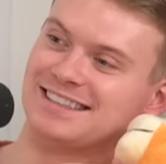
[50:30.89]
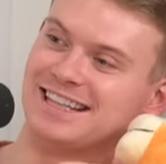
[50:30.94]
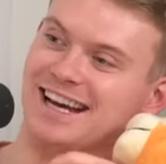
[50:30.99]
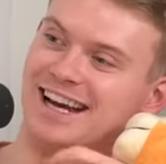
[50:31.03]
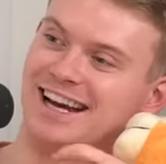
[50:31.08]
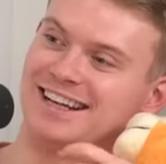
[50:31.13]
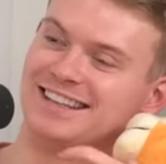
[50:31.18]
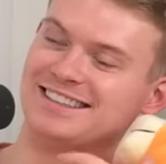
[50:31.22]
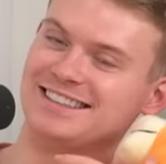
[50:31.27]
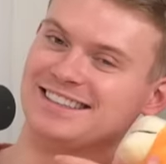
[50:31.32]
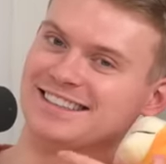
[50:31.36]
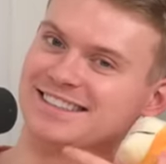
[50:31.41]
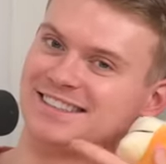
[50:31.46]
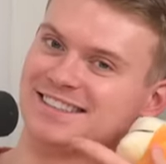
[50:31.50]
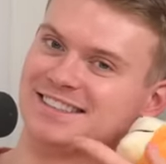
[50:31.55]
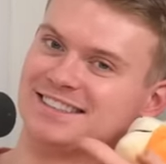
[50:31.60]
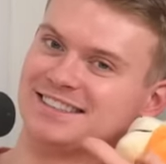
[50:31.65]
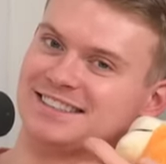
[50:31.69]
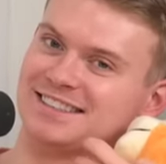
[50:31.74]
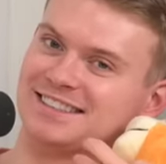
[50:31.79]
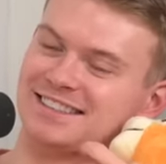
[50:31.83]
Yeah, it
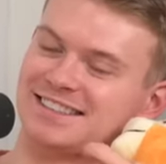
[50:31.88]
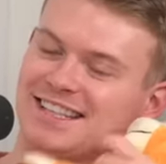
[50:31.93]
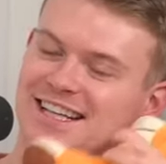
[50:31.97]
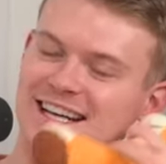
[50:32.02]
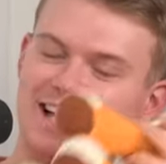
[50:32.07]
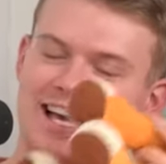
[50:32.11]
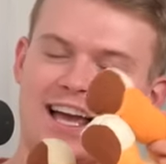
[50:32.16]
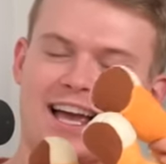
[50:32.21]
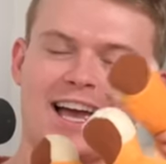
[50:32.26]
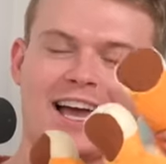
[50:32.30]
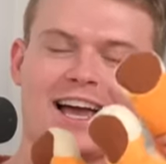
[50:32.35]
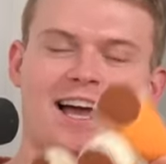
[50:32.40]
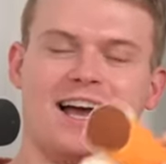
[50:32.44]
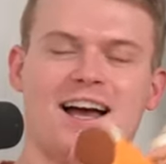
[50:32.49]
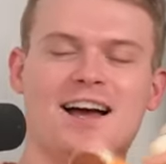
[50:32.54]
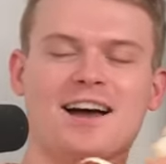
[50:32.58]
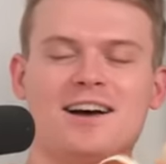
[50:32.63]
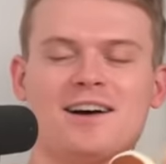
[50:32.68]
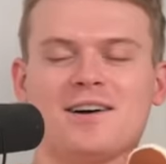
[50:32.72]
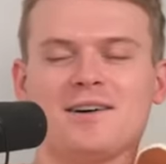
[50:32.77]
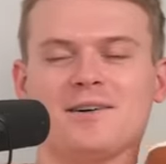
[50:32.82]
does.
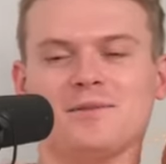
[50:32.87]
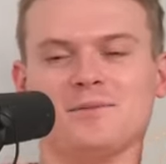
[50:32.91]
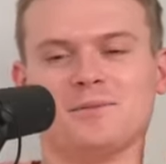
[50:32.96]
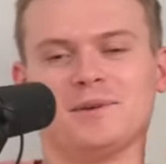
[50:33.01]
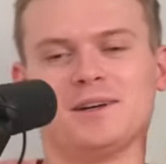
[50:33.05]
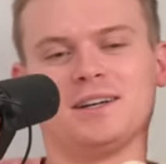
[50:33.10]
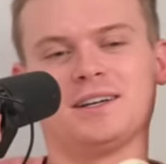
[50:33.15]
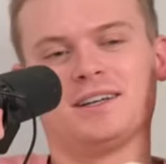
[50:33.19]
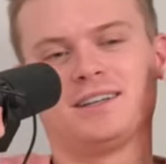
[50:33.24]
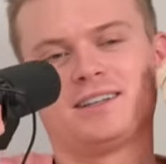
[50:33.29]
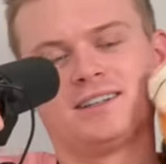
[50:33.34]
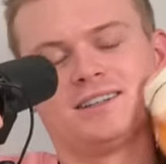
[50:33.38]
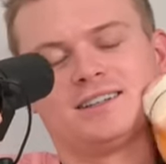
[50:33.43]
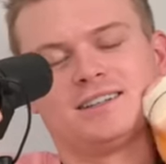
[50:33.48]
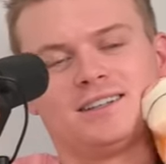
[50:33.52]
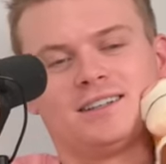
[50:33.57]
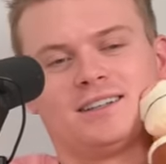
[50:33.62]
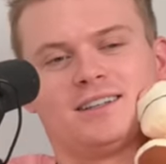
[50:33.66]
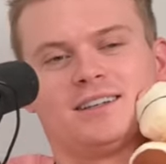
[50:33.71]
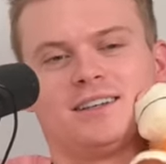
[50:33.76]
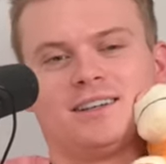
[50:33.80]
Um,
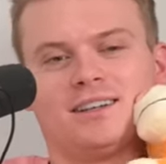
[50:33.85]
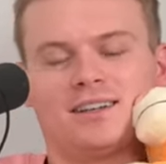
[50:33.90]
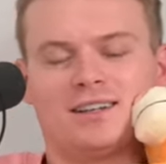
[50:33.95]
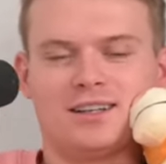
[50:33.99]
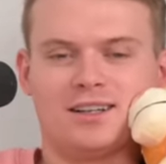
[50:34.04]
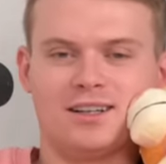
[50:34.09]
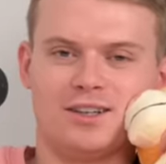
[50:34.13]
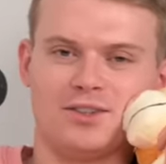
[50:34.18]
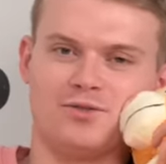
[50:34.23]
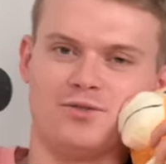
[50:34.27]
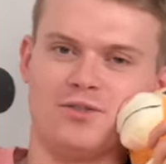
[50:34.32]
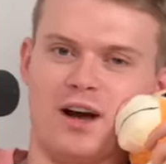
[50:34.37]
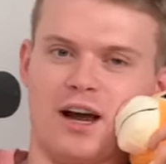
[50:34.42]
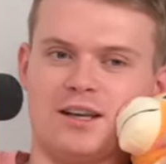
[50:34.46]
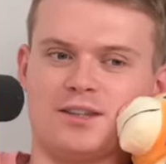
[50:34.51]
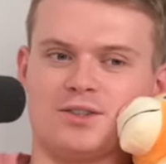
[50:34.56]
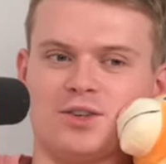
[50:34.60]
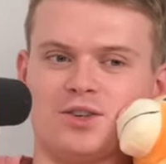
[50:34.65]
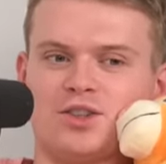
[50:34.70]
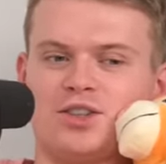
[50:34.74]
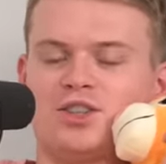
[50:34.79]
Right,
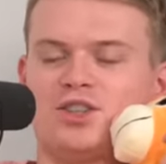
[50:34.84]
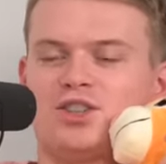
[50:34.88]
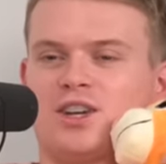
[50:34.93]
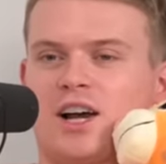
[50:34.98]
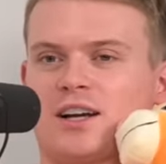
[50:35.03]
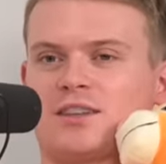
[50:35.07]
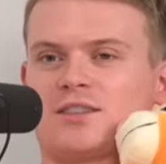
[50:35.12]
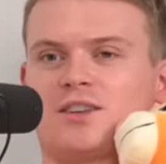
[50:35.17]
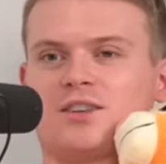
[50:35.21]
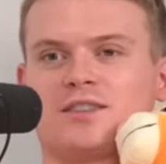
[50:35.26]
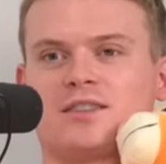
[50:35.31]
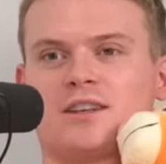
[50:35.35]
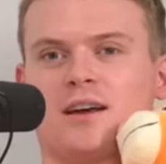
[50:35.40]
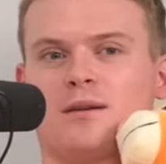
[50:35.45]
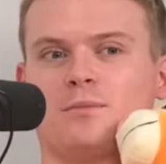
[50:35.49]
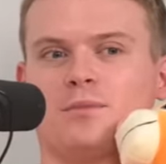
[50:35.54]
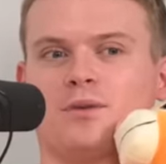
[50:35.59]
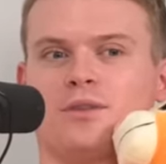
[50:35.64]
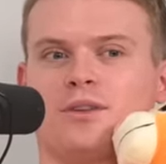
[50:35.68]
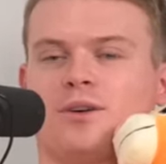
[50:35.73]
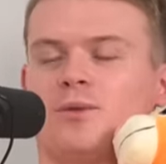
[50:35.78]
so she shagged her
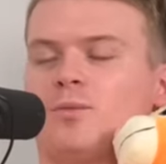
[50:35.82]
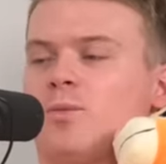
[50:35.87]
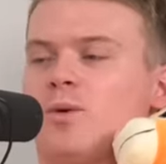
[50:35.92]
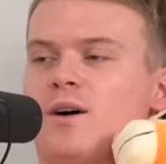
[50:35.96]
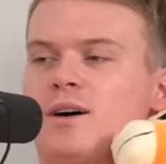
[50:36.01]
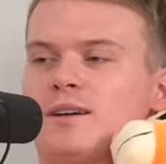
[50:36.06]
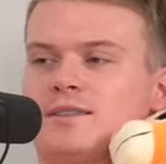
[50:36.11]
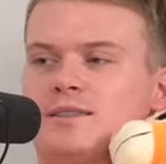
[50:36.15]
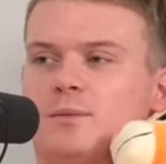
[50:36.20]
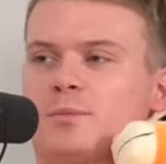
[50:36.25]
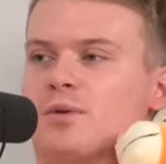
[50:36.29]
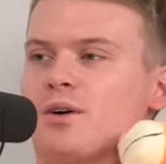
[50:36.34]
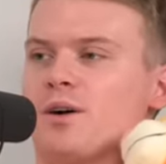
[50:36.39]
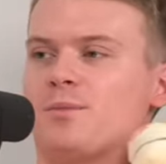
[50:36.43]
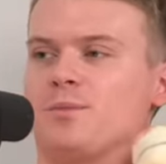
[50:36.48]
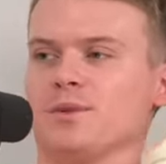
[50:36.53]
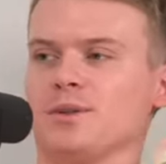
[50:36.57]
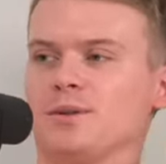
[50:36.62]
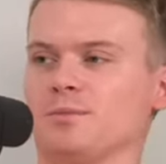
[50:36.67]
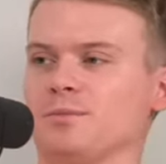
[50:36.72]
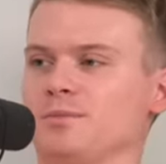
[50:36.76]
stepbrother. What is the
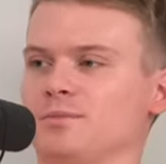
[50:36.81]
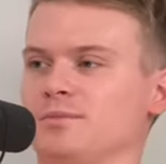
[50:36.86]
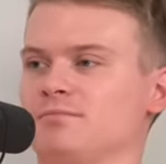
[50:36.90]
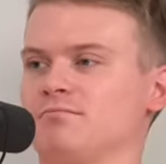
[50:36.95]
problem?